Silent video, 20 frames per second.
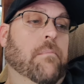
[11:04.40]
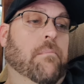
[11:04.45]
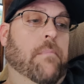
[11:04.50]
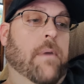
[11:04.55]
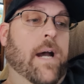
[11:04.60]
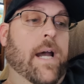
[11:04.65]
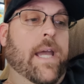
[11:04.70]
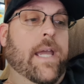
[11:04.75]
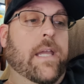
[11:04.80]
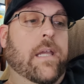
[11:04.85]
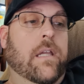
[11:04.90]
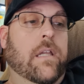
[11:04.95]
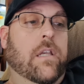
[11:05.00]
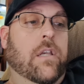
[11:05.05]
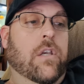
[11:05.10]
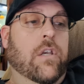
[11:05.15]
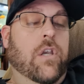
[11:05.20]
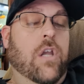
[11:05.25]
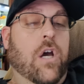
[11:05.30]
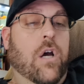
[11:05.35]
might
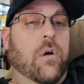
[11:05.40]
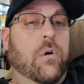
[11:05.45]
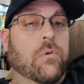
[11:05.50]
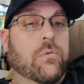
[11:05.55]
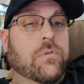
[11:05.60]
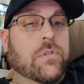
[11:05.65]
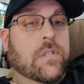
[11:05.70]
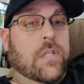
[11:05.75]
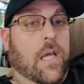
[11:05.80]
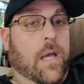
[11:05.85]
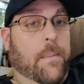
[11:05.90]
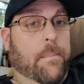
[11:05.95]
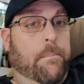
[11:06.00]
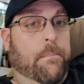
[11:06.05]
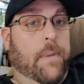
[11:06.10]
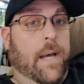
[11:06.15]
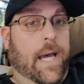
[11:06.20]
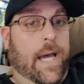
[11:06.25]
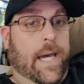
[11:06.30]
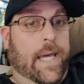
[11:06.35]
know
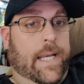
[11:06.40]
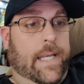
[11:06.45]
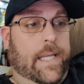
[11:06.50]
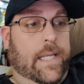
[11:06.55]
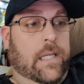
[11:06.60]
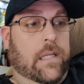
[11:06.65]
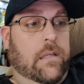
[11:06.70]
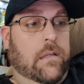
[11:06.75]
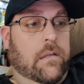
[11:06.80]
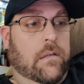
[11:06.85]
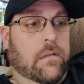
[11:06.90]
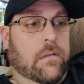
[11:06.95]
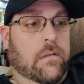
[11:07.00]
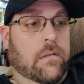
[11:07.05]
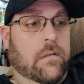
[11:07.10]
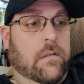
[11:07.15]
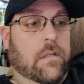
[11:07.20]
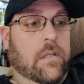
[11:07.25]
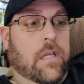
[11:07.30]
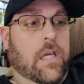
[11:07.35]
somebody
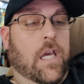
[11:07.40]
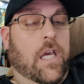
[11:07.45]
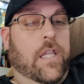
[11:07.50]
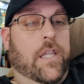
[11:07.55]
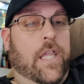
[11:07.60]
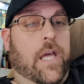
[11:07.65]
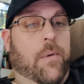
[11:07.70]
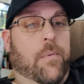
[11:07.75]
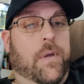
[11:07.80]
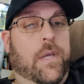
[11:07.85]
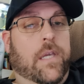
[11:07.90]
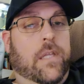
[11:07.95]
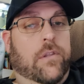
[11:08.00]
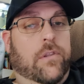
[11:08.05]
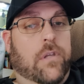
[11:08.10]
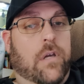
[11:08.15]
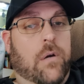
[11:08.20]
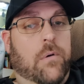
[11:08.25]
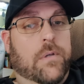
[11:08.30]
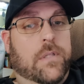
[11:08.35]
that we could
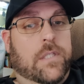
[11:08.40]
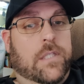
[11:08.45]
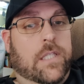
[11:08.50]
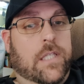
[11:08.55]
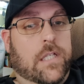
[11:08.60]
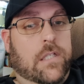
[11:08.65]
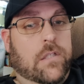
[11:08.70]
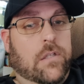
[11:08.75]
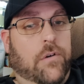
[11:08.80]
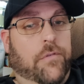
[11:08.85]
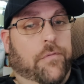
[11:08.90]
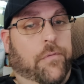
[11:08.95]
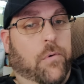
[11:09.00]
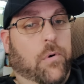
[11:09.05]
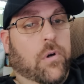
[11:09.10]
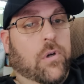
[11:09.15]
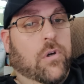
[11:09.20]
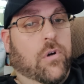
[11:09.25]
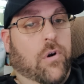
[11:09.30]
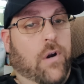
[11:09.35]
throw a
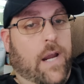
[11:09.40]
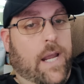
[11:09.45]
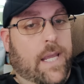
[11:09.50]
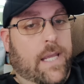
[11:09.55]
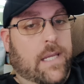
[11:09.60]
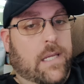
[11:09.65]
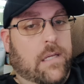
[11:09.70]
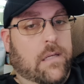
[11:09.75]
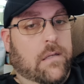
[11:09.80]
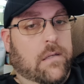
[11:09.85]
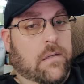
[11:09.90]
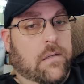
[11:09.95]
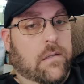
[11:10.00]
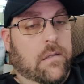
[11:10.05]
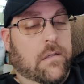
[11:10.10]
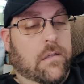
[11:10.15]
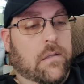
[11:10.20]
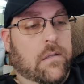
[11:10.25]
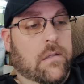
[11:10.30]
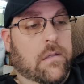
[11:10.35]
604 crate
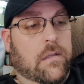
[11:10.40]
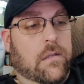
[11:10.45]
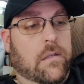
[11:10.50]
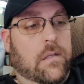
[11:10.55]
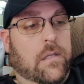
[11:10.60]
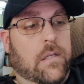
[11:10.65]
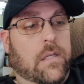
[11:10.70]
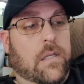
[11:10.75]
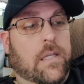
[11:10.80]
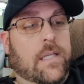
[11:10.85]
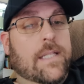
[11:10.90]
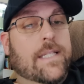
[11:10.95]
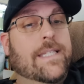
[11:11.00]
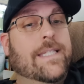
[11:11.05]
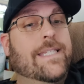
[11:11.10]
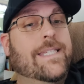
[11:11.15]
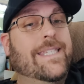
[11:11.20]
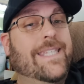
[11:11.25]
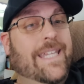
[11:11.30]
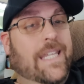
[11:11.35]

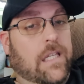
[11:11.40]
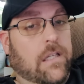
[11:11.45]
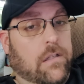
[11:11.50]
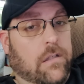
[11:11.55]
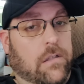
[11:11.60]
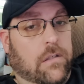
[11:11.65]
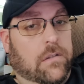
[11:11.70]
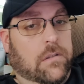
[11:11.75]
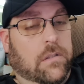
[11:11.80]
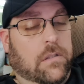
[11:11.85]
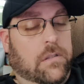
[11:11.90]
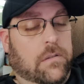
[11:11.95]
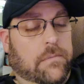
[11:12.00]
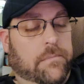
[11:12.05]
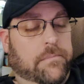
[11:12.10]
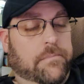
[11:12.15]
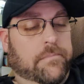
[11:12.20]
sealed